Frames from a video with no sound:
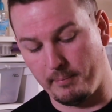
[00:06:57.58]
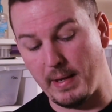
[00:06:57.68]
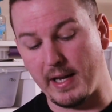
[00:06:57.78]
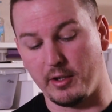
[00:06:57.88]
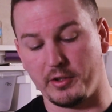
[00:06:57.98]

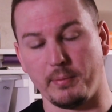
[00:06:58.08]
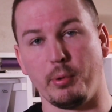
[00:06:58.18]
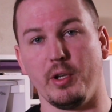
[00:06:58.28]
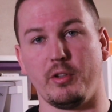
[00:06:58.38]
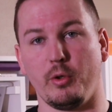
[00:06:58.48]
male to
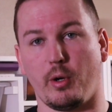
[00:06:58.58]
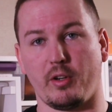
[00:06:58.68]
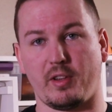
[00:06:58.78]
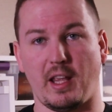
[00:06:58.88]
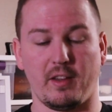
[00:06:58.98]
put to our
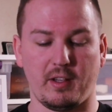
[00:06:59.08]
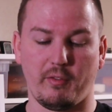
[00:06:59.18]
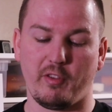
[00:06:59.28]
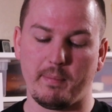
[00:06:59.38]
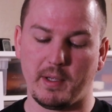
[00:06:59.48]
Scaleless
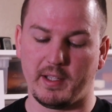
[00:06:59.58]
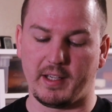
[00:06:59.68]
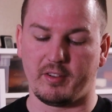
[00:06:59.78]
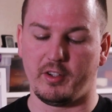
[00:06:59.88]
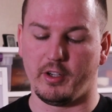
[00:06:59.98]
Head female
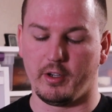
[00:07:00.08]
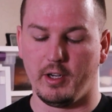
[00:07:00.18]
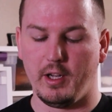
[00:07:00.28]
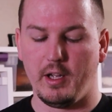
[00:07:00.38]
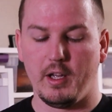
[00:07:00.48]
next year,
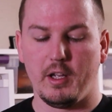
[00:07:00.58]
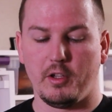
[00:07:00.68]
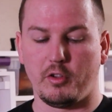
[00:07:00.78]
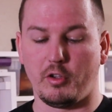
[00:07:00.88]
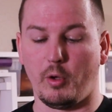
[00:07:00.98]

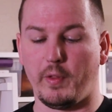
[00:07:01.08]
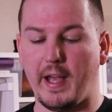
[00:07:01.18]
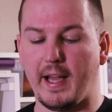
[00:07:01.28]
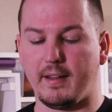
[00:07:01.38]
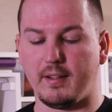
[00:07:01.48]
so
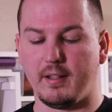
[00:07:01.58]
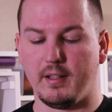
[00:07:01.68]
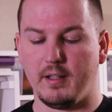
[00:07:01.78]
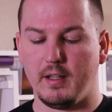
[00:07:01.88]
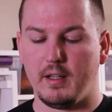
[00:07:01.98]
that
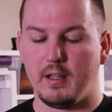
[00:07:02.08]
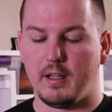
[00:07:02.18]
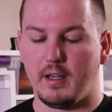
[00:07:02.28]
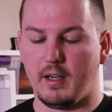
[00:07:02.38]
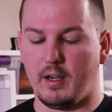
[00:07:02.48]

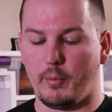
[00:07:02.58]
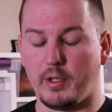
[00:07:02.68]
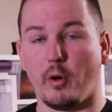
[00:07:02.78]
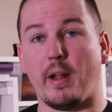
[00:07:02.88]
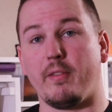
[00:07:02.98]
we
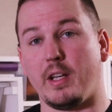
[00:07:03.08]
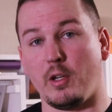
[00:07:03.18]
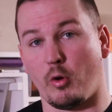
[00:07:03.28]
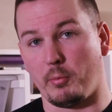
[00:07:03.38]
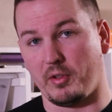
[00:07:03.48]
don't have any
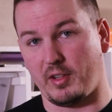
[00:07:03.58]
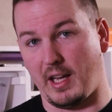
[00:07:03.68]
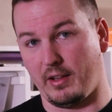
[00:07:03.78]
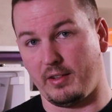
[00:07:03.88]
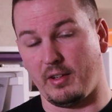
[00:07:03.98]
normal
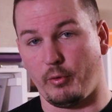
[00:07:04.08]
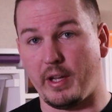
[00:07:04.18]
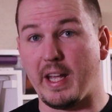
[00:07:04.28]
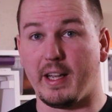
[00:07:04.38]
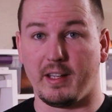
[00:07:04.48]
scaleless if we
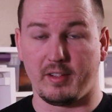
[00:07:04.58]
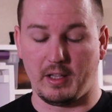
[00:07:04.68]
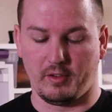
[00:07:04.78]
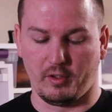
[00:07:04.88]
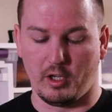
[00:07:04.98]
hit any scaleless at